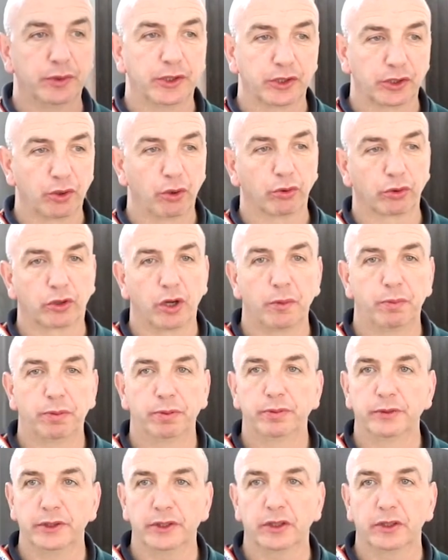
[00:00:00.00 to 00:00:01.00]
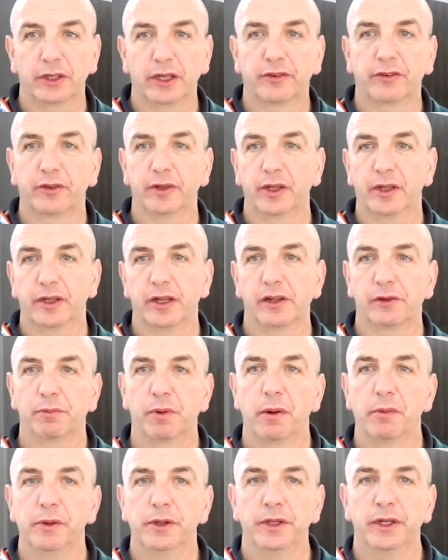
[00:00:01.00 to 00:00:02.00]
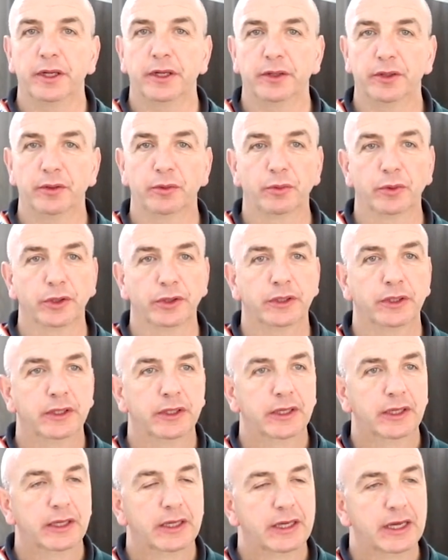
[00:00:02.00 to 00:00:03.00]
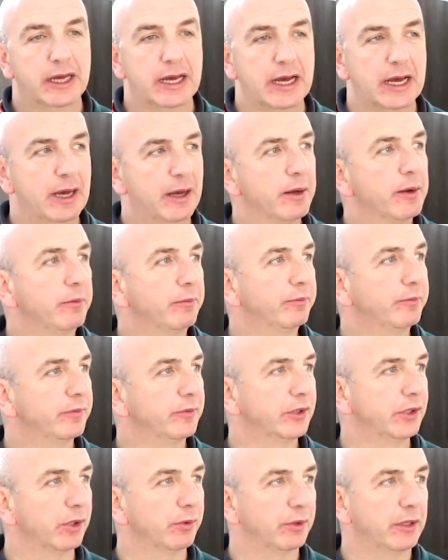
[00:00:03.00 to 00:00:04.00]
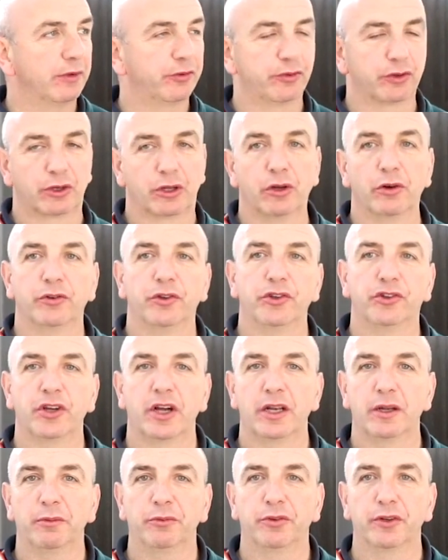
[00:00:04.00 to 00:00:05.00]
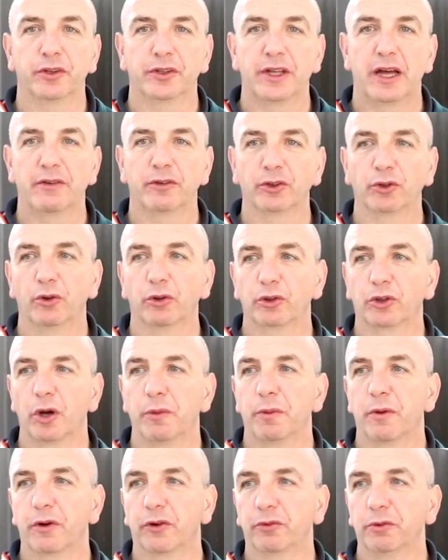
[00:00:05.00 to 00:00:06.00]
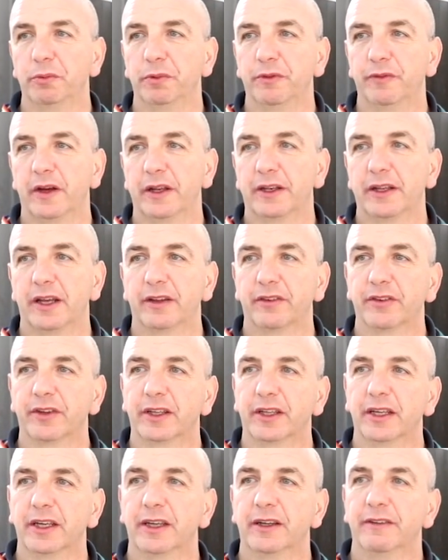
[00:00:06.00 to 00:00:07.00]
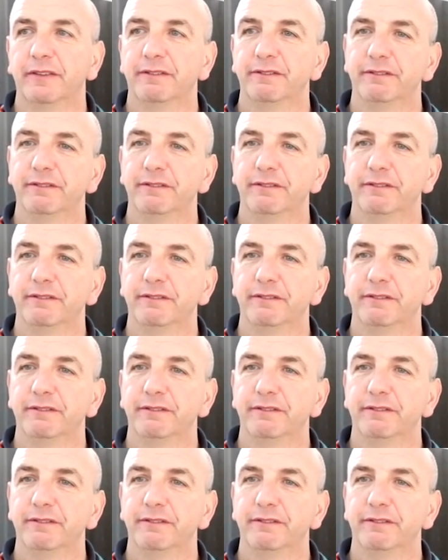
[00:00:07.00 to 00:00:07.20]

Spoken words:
to win the Gold Cup. That's probably the one. We live so close to Cheltenham, so to have a Gold Cup horse would be fantastic, yeah.